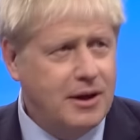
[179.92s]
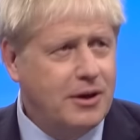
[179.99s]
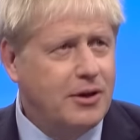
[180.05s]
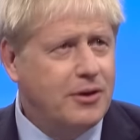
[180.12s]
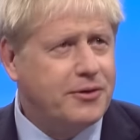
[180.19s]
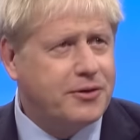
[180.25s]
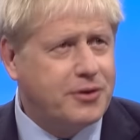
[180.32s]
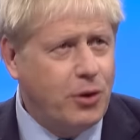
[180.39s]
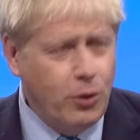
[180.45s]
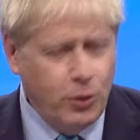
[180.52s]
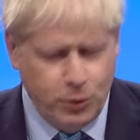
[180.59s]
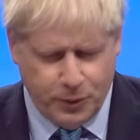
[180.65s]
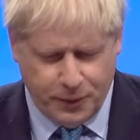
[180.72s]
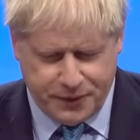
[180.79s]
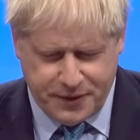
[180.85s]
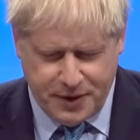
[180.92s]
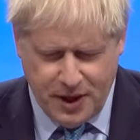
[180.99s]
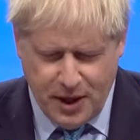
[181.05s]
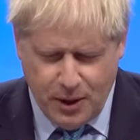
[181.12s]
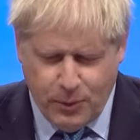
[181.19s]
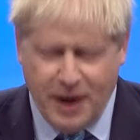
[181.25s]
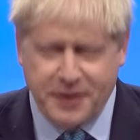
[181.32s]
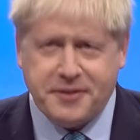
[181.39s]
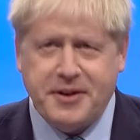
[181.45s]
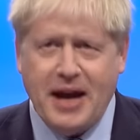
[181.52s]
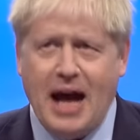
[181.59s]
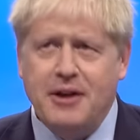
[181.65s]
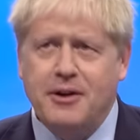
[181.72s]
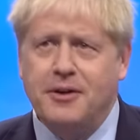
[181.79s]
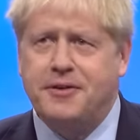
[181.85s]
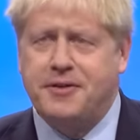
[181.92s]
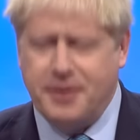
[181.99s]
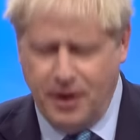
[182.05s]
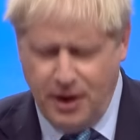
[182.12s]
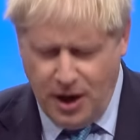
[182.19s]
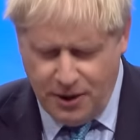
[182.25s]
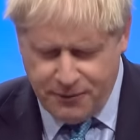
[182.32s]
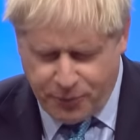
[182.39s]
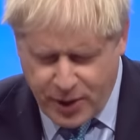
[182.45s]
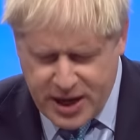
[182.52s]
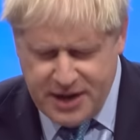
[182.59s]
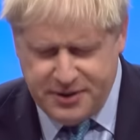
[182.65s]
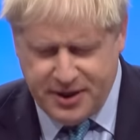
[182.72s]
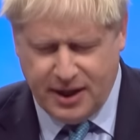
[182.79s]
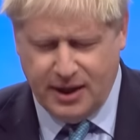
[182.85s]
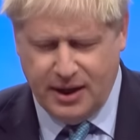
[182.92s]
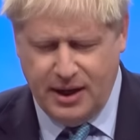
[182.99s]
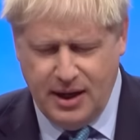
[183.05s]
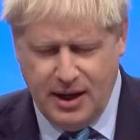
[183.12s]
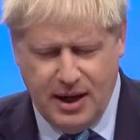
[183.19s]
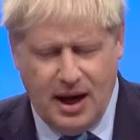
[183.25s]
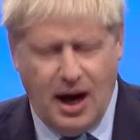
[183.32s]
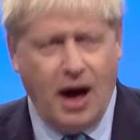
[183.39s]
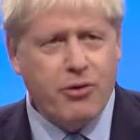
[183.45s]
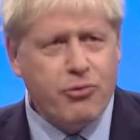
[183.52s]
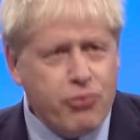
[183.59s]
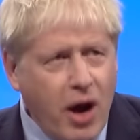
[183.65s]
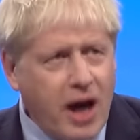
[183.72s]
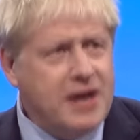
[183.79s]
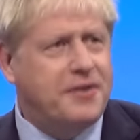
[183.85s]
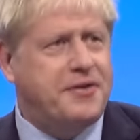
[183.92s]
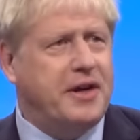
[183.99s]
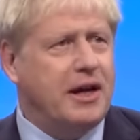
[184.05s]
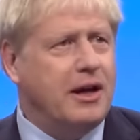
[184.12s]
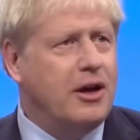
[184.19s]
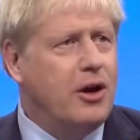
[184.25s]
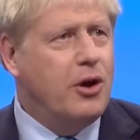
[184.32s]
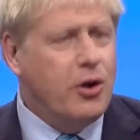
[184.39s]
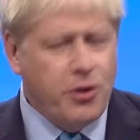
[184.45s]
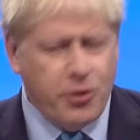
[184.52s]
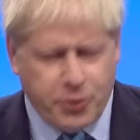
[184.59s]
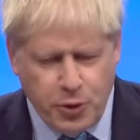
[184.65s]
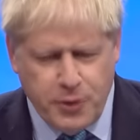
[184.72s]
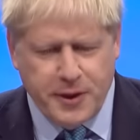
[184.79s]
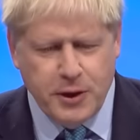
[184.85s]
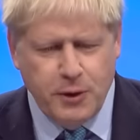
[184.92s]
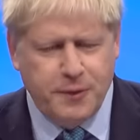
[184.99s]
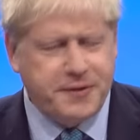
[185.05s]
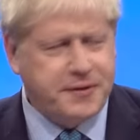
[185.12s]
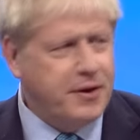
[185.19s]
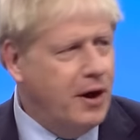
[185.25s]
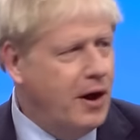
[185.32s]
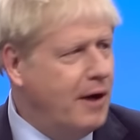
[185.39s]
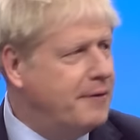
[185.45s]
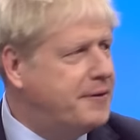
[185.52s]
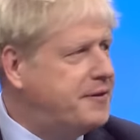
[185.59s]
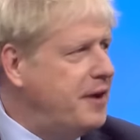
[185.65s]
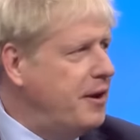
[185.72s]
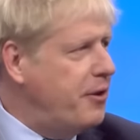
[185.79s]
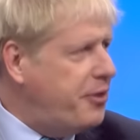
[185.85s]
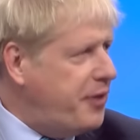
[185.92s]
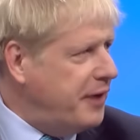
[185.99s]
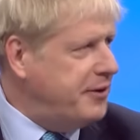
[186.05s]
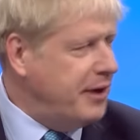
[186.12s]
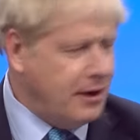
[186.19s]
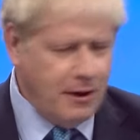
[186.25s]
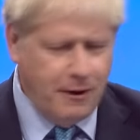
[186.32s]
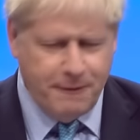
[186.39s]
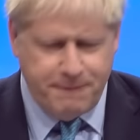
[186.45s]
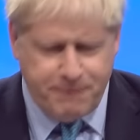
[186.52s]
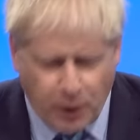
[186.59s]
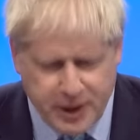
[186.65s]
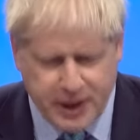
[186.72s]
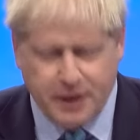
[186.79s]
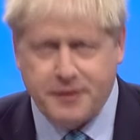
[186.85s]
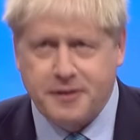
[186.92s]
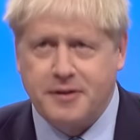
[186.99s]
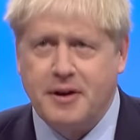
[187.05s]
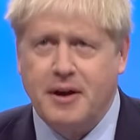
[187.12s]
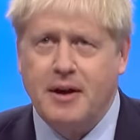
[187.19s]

Schools where standards of reading are rising through the use of synthetic phonics.